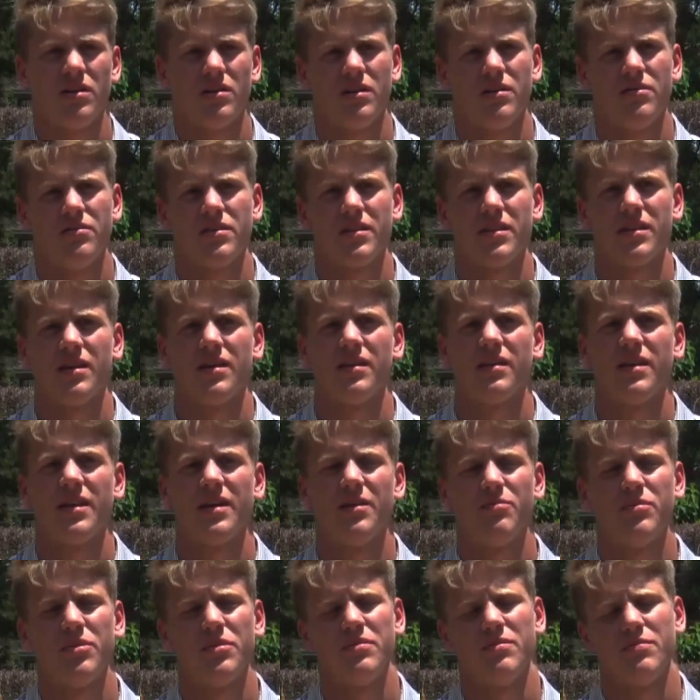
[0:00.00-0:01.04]
everything like
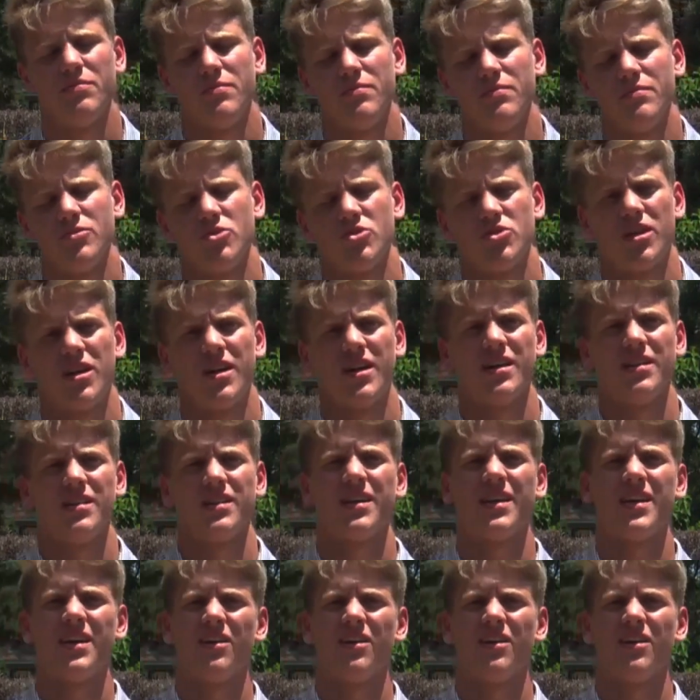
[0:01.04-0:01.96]
that. But trying to